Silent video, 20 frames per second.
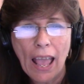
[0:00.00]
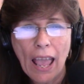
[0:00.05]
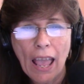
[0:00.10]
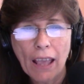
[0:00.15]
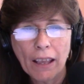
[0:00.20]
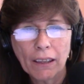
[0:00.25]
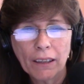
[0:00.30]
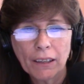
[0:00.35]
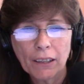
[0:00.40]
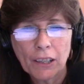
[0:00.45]

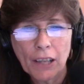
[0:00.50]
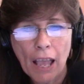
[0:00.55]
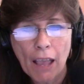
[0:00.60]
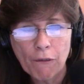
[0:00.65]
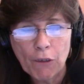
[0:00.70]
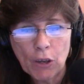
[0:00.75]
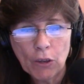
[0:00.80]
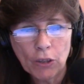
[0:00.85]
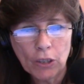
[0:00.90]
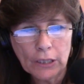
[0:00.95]
Hey,
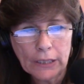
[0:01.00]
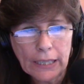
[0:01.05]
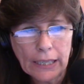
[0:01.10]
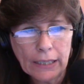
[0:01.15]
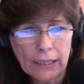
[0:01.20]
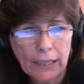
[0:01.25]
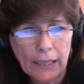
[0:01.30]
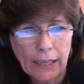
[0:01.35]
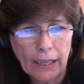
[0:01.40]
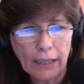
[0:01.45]
have you looked
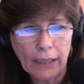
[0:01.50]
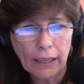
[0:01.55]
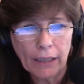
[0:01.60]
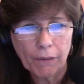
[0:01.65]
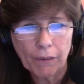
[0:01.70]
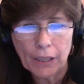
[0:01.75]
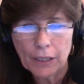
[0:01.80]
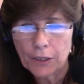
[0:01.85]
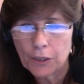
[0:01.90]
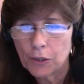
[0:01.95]
into any
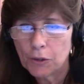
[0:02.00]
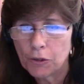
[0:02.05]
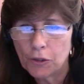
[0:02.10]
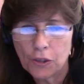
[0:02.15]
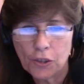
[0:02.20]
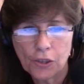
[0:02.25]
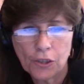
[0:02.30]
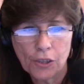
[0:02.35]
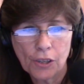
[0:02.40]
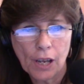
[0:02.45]
of this
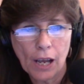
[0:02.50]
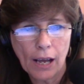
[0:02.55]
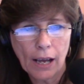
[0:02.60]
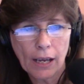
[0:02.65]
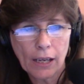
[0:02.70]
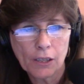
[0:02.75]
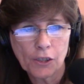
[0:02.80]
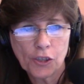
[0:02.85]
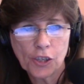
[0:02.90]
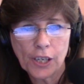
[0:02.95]
new
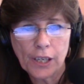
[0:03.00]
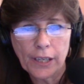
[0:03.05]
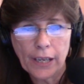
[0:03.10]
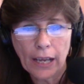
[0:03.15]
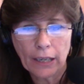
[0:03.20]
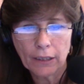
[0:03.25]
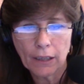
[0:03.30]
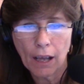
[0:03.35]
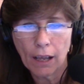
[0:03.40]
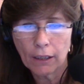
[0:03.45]
G
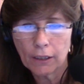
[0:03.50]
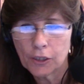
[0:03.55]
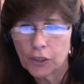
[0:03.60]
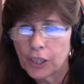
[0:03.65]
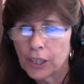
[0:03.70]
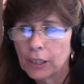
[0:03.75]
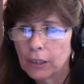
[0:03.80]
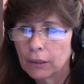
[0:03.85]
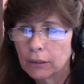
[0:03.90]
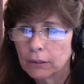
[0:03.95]

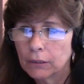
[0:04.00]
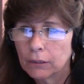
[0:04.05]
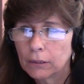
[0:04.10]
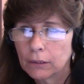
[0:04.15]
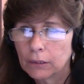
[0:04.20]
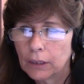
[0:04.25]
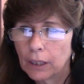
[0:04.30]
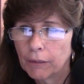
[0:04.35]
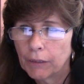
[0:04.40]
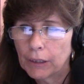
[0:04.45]
technology?
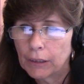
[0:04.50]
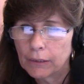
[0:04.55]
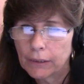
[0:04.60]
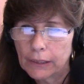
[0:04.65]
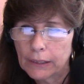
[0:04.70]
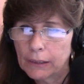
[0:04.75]
Have you